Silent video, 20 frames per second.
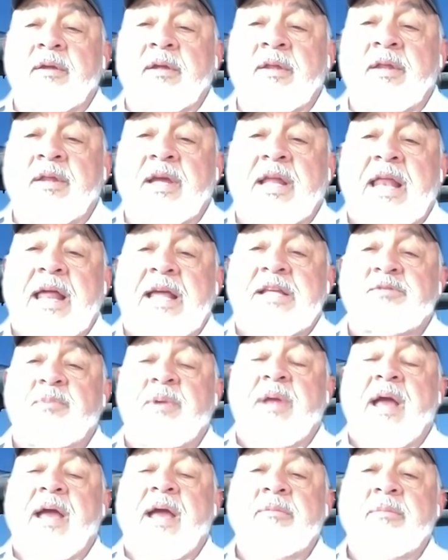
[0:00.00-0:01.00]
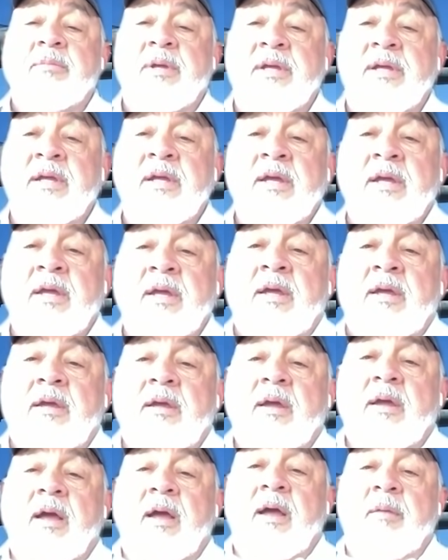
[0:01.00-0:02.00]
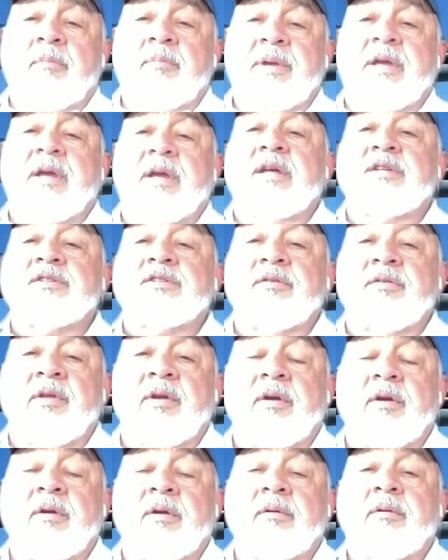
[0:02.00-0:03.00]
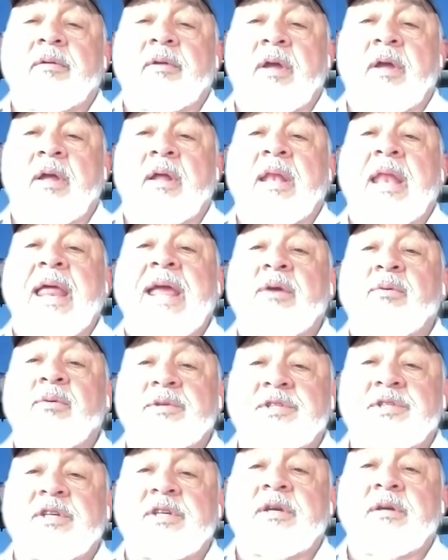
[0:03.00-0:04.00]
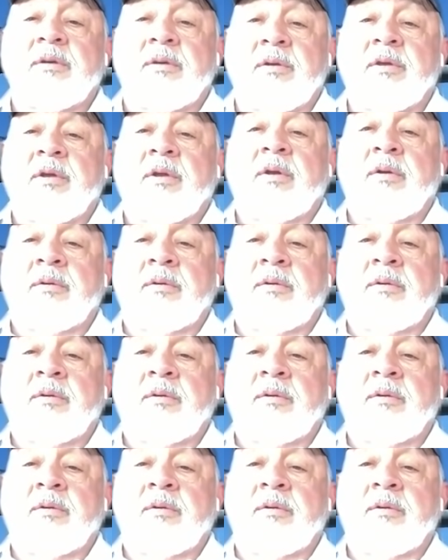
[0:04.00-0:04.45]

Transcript: in the class behind me uh, because of their uh, language skill. You